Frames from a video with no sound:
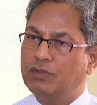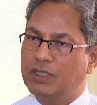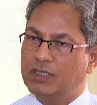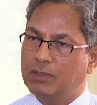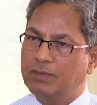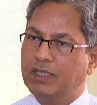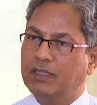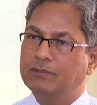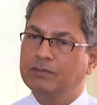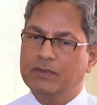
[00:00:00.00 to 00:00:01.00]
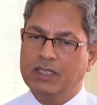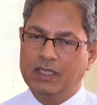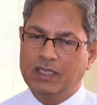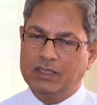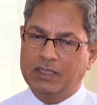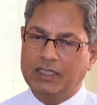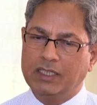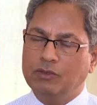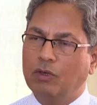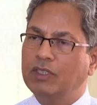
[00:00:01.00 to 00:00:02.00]
of Xi Jinping,
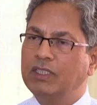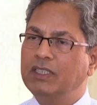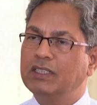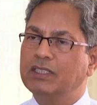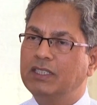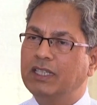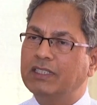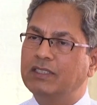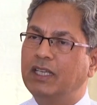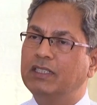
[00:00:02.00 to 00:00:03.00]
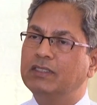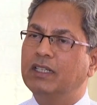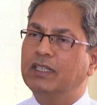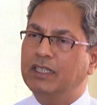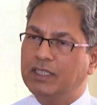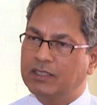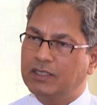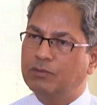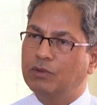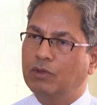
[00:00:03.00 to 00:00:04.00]
China is already seen as taking the
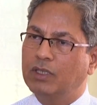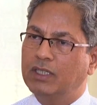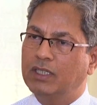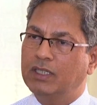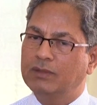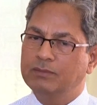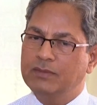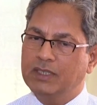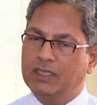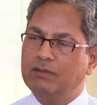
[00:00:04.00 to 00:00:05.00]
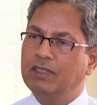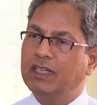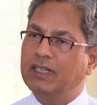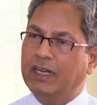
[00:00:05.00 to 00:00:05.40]
leadership role in giving a